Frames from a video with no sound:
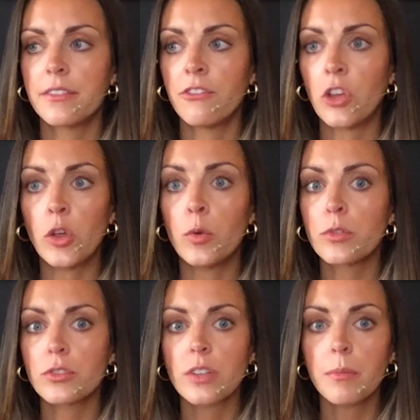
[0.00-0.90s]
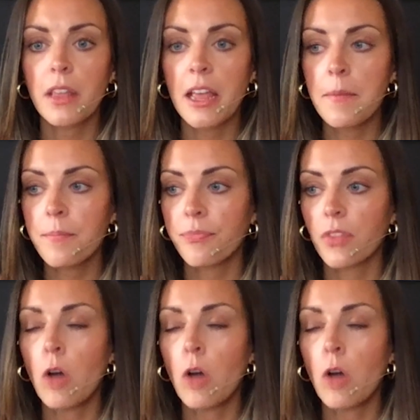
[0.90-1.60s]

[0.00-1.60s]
views or something.